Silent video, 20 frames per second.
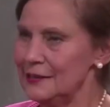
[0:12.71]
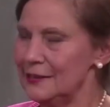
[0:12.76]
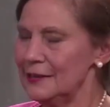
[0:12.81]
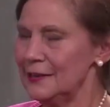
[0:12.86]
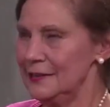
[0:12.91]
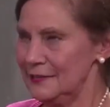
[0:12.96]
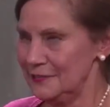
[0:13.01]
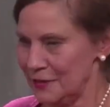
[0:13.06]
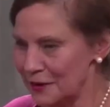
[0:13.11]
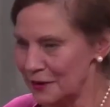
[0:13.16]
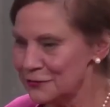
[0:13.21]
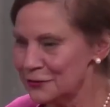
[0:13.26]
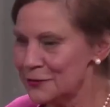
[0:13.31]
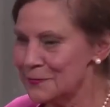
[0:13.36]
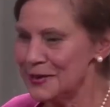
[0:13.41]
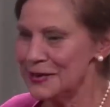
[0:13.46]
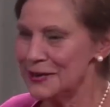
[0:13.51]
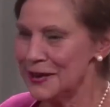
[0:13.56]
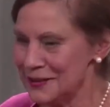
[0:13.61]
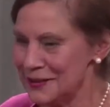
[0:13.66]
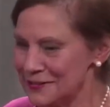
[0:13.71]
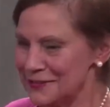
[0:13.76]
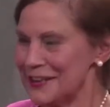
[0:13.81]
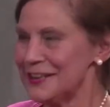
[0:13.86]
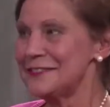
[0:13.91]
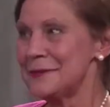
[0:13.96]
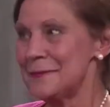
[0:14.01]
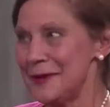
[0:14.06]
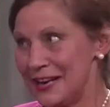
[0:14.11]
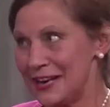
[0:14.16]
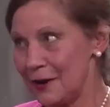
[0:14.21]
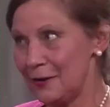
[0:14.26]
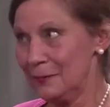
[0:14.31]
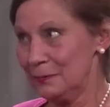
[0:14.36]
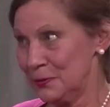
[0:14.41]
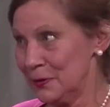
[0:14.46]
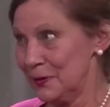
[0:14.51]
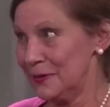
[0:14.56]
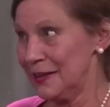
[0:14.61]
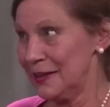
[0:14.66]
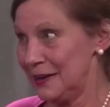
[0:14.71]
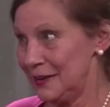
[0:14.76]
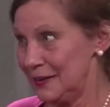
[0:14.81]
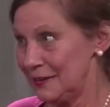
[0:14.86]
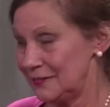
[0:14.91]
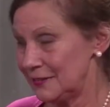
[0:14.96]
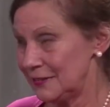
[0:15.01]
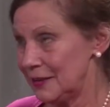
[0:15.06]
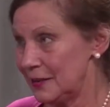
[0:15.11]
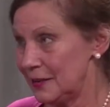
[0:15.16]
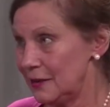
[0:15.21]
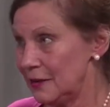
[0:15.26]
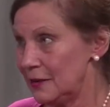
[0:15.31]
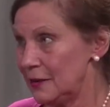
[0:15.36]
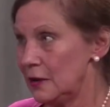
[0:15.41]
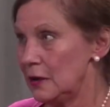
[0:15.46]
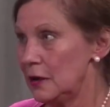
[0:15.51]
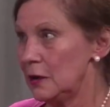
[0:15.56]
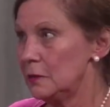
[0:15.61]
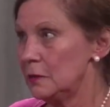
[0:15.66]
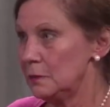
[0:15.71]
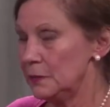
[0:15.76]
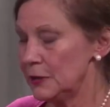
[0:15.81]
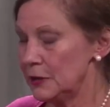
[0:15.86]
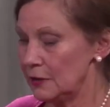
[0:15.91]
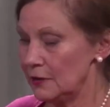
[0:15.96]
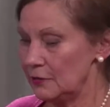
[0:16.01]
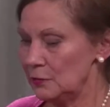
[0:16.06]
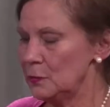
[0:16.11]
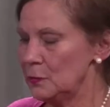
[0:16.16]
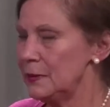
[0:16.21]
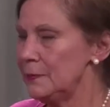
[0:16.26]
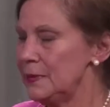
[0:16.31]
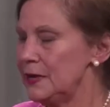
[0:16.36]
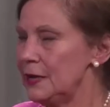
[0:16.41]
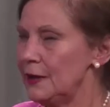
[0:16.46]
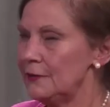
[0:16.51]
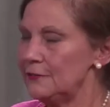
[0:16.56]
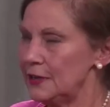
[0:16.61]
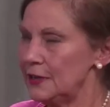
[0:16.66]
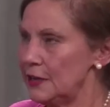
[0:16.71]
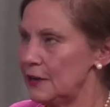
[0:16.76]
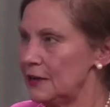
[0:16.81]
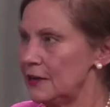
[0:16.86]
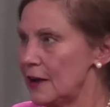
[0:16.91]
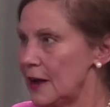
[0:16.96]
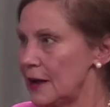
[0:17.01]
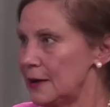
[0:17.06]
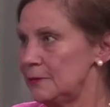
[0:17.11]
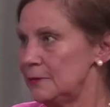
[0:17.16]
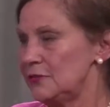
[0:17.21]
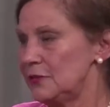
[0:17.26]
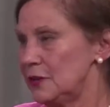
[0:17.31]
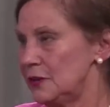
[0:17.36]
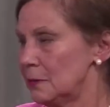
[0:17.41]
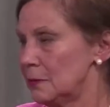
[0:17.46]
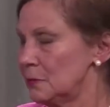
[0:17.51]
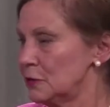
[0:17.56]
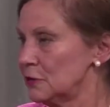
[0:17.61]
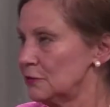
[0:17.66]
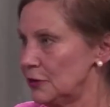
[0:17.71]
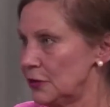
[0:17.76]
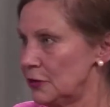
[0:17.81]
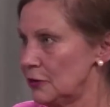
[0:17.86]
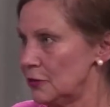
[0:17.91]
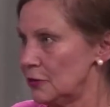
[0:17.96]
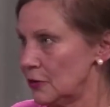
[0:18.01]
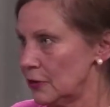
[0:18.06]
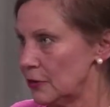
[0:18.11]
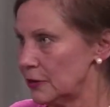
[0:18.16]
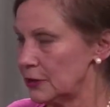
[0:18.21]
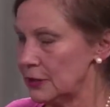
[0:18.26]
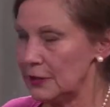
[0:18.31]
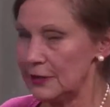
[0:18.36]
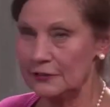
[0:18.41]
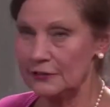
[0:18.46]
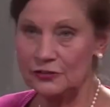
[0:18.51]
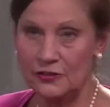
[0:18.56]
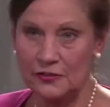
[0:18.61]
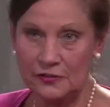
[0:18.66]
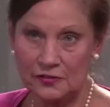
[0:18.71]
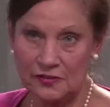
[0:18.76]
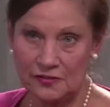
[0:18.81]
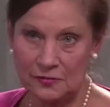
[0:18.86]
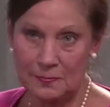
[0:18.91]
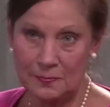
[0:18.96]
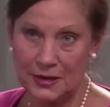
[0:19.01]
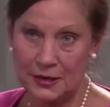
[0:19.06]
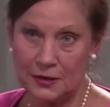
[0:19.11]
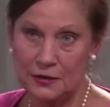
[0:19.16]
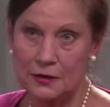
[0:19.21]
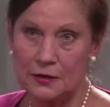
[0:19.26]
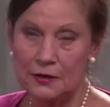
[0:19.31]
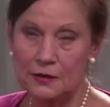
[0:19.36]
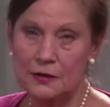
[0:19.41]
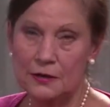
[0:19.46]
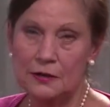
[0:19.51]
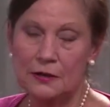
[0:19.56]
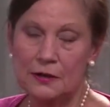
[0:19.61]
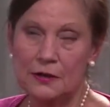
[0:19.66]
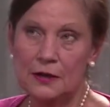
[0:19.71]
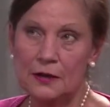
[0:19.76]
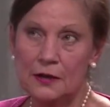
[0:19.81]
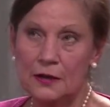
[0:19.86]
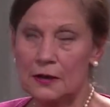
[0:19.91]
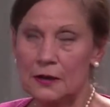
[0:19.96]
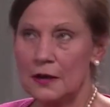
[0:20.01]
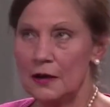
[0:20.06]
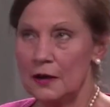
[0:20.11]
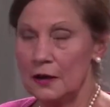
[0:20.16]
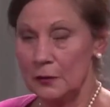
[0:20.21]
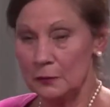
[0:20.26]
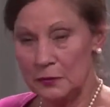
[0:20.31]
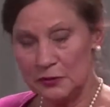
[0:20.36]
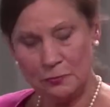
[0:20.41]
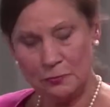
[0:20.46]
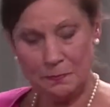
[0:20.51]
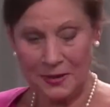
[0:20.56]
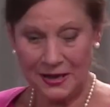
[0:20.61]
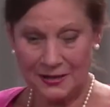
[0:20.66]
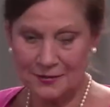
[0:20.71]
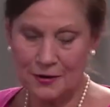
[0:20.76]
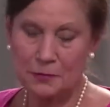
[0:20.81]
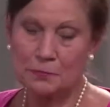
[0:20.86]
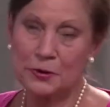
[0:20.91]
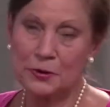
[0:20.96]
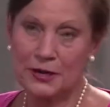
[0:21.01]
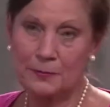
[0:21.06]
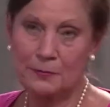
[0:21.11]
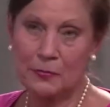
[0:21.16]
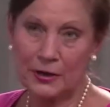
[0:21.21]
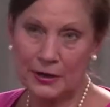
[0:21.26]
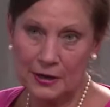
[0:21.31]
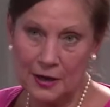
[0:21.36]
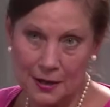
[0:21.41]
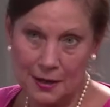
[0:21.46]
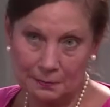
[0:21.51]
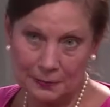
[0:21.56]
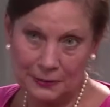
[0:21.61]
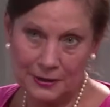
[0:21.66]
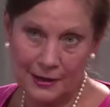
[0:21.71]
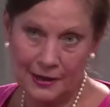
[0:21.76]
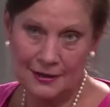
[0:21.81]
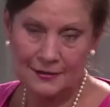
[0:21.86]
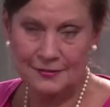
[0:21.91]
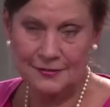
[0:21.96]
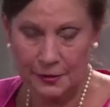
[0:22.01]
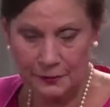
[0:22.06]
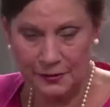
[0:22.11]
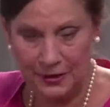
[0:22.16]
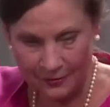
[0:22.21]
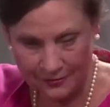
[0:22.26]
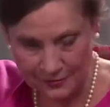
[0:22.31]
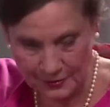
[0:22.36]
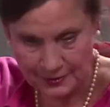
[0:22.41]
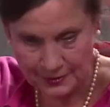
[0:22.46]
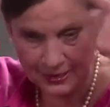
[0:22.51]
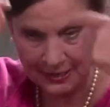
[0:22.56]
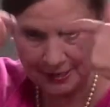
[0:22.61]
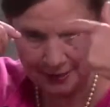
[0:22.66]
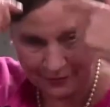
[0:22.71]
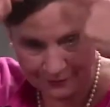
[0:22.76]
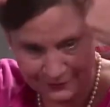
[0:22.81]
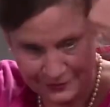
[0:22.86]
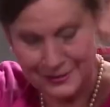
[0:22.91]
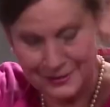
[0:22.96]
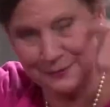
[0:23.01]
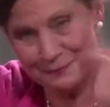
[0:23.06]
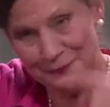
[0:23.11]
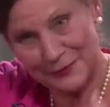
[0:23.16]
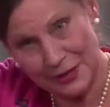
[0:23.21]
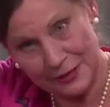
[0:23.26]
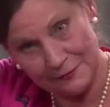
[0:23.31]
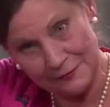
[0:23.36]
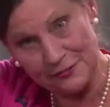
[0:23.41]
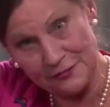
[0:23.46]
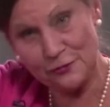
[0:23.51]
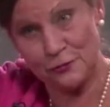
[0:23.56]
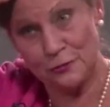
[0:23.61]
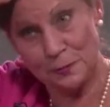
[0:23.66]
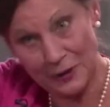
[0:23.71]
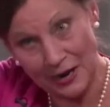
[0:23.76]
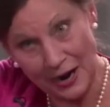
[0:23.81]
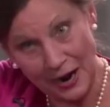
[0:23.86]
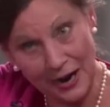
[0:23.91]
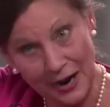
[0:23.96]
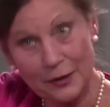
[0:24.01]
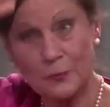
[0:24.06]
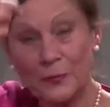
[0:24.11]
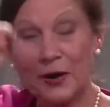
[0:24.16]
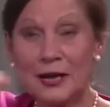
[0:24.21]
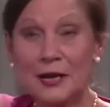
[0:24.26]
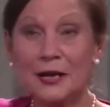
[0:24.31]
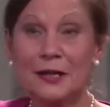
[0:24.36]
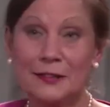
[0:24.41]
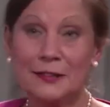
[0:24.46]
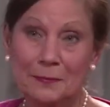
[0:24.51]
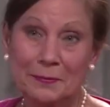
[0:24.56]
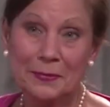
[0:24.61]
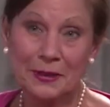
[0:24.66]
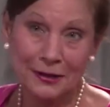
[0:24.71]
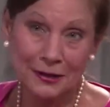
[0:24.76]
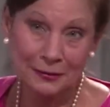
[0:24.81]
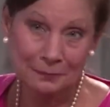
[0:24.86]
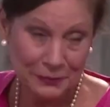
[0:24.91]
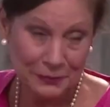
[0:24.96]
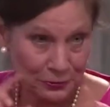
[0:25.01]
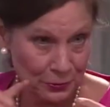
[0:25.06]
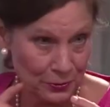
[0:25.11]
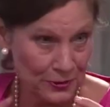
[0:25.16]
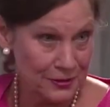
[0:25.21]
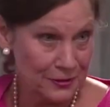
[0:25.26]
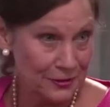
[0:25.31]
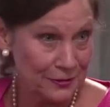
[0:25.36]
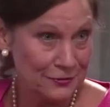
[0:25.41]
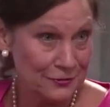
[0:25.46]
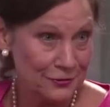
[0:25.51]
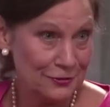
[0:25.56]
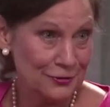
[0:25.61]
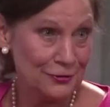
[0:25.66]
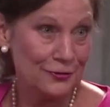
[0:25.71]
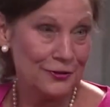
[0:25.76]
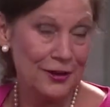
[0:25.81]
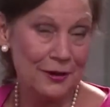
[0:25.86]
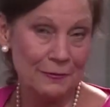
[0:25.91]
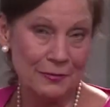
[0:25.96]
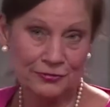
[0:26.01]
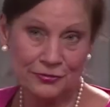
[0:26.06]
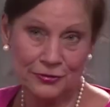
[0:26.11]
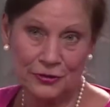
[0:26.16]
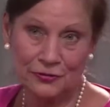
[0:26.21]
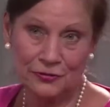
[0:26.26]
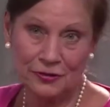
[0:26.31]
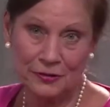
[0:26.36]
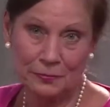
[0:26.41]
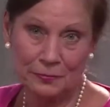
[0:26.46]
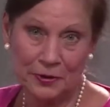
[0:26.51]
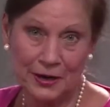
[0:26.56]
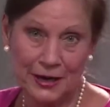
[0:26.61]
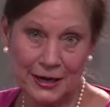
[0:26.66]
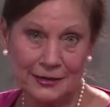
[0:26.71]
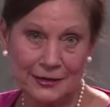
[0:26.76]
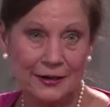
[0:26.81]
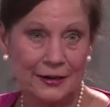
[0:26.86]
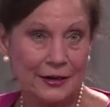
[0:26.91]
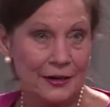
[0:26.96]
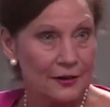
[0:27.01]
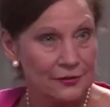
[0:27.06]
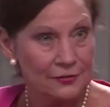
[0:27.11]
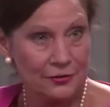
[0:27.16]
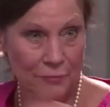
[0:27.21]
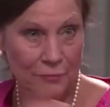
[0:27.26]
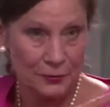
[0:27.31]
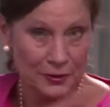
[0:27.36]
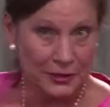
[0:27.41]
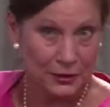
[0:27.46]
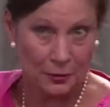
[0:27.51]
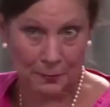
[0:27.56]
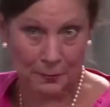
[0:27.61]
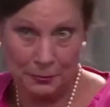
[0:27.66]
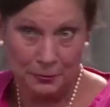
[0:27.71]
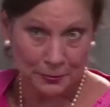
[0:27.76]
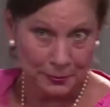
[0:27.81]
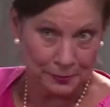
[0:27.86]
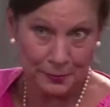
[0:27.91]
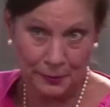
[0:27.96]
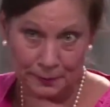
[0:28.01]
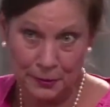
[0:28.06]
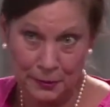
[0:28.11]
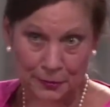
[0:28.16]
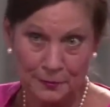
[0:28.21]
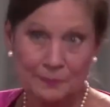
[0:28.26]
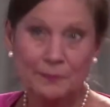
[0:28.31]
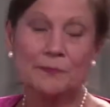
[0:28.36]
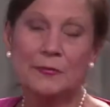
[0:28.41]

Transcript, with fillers: it's hard for me to underestimate how important that is. Mm-hmm. Because women have 10 times the number of interneural connections as men, which makes our brain more complex. We also have kind of a super highway in the middle between the two hemispheres of the brain, so we can go boom, boom, boom.